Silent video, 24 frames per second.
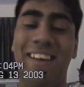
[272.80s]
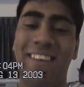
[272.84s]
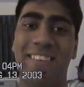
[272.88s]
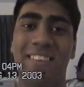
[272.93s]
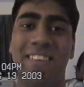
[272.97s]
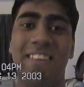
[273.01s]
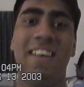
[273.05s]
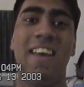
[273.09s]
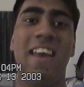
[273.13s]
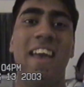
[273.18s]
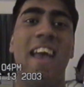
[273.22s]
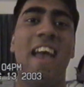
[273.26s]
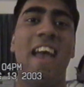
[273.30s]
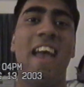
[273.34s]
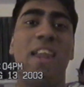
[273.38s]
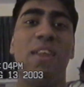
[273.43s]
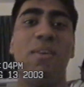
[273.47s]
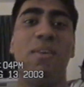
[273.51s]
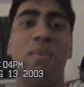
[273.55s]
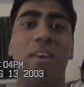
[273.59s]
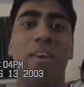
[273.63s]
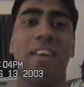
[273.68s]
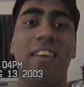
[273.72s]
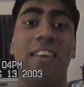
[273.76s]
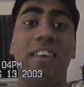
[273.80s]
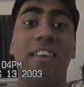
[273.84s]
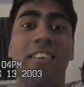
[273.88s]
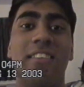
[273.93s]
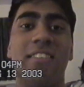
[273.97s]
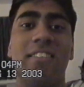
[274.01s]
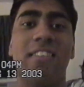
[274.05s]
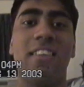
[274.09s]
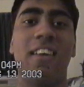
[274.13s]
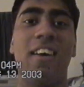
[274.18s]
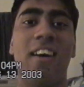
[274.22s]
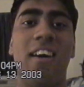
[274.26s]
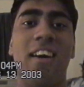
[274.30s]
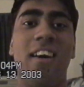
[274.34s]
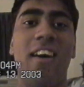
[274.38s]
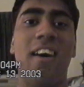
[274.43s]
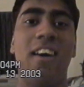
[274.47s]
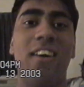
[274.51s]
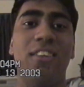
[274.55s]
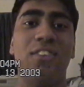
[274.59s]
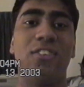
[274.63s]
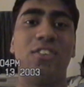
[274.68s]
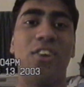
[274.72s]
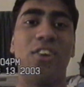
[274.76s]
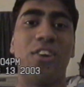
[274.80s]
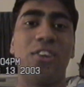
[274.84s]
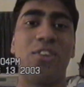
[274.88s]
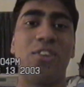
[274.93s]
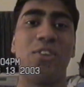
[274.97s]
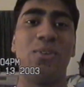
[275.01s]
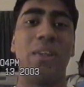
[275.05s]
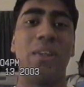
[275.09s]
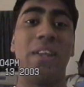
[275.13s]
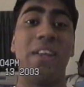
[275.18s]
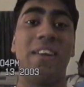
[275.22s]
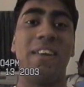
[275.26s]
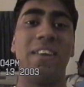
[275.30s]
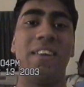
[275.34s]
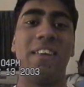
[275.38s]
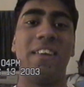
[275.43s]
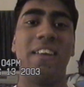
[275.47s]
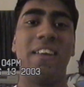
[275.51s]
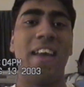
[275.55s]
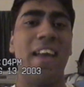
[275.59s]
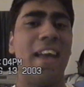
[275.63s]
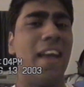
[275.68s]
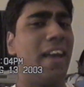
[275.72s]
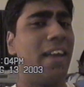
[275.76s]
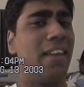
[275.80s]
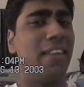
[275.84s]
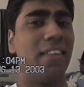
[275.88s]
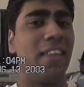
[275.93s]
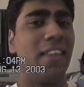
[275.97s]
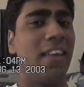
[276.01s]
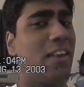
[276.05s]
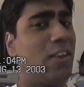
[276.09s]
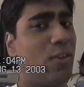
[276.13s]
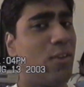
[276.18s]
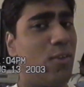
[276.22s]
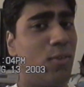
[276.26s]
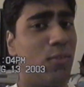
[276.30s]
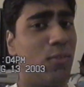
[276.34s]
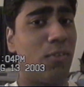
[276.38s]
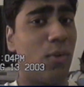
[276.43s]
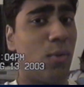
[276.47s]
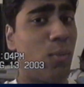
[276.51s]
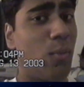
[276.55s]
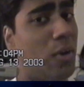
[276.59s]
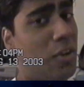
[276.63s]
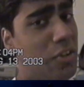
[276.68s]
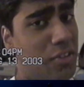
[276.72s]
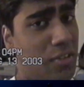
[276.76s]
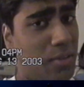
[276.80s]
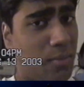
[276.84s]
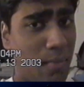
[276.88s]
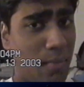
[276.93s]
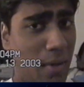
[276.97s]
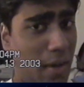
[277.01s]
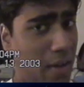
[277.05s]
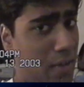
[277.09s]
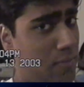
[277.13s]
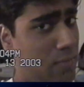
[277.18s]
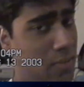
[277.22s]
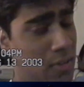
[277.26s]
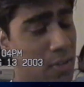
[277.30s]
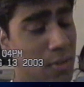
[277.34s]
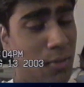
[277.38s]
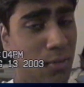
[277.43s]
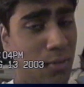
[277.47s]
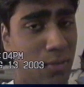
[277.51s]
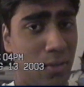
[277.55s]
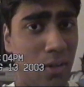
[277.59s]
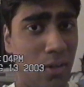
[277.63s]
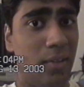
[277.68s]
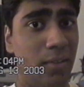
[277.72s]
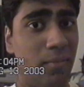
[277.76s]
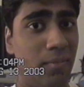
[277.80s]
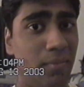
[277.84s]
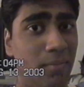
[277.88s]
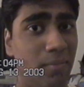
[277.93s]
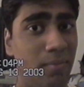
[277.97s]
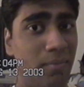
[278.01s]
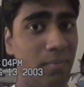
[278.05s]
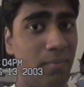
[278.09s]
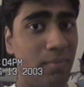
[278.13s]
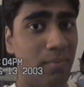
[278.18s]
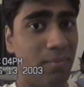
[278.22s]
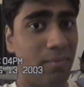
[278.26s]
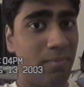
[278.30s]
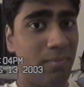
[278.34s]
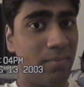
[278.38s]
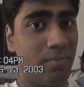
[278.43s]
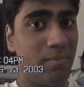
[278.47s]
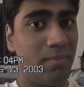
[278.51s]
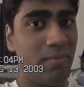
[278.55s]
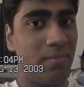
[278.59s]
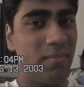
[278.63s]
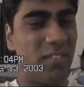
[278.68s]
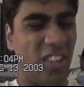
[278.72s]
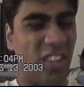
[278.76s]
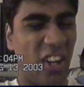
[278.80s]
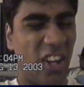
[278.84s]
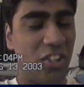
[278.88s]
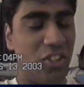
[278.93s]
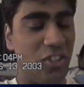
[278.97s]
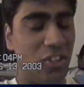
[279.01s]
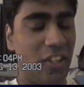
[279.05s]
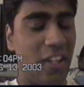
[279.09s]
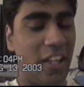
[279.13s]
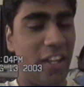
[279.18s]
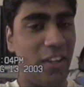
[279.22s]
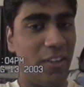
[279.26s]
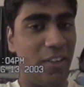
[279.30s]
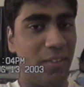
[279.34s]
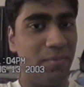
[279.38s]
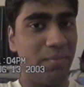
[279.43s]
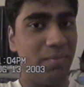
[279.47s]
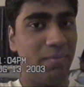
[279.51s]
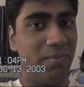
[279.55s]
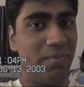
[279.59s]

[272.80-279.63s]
Anyway, yes, I'll talk to you later. And thank you for watching my video diary. Talk to you later.